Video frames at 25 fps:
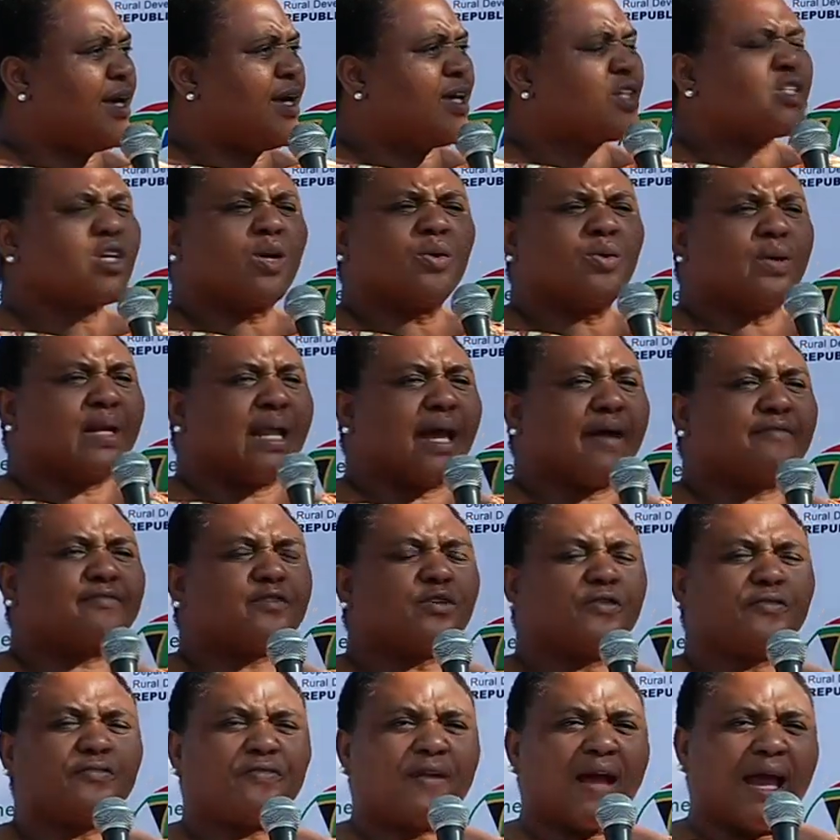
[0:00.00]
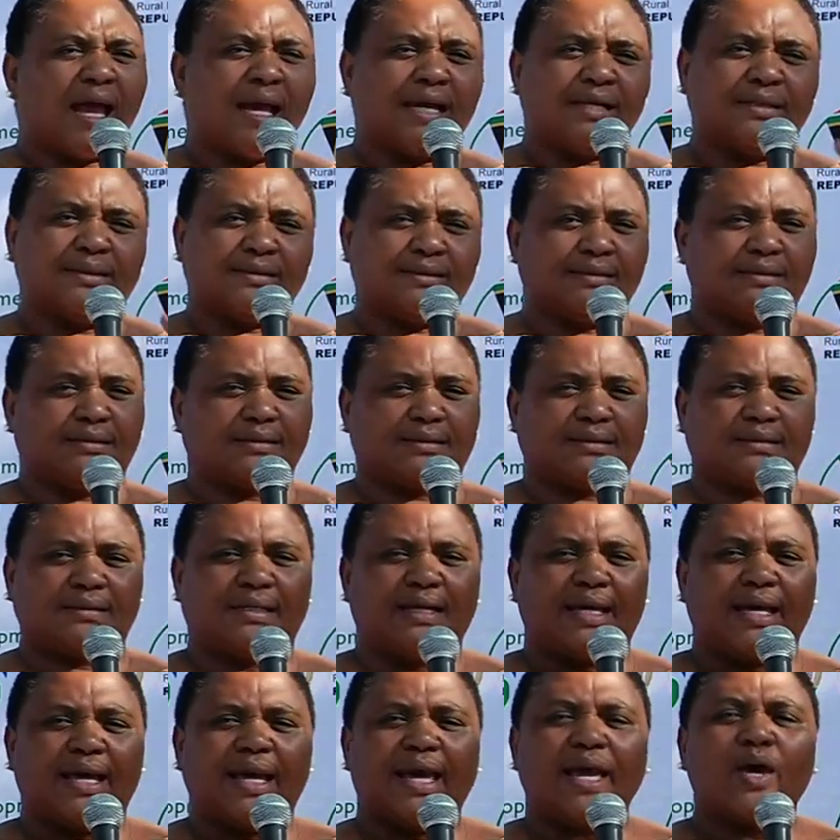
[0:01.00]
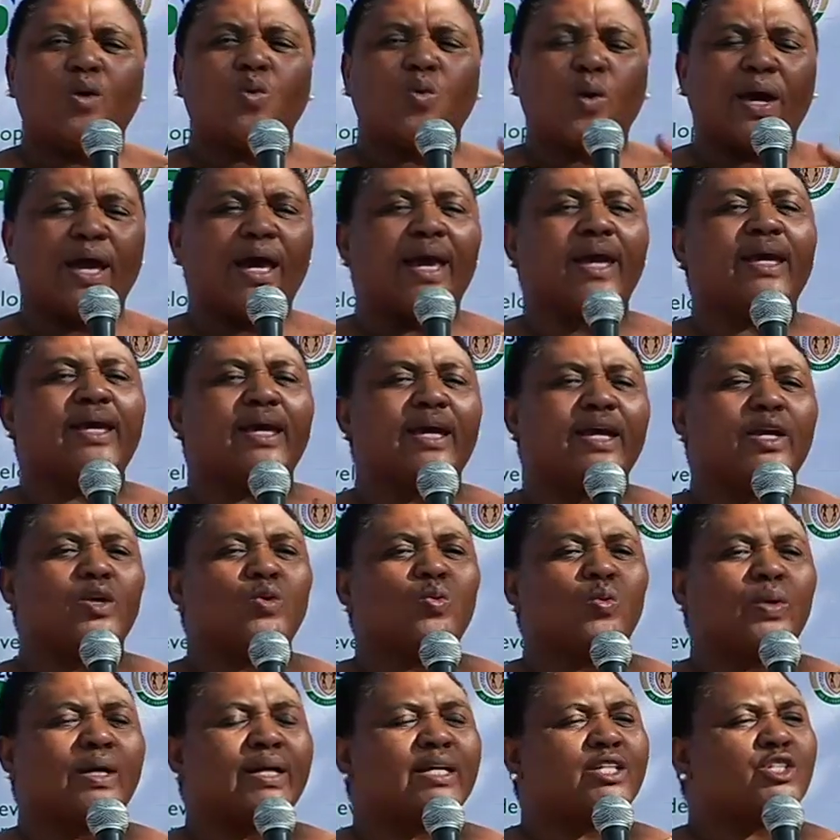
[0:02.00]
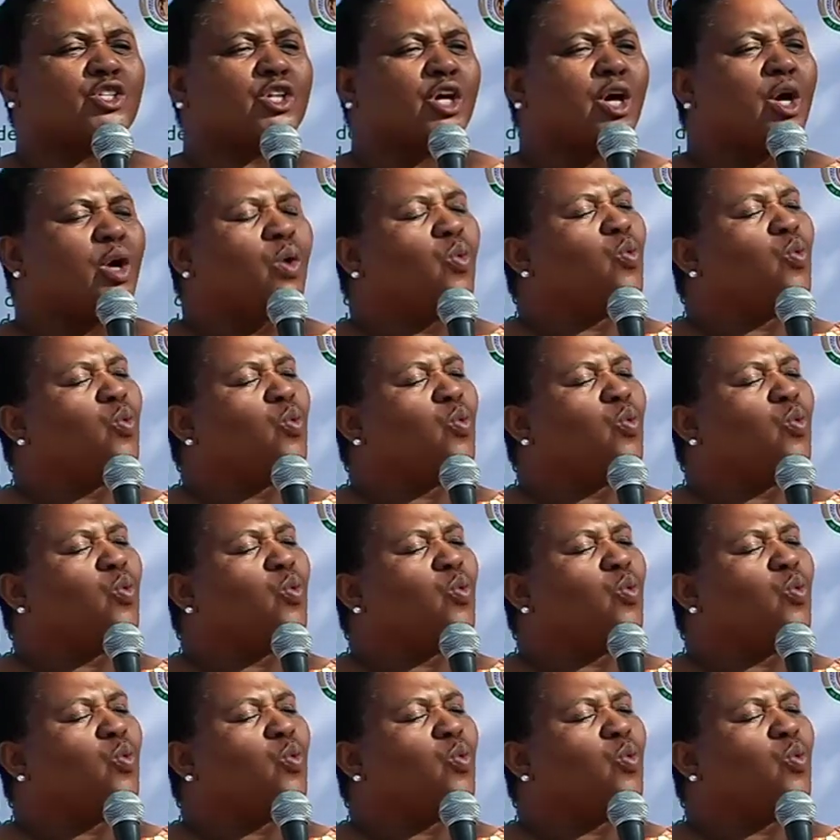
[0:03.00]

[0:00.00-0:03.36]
So we'll have to find a way in which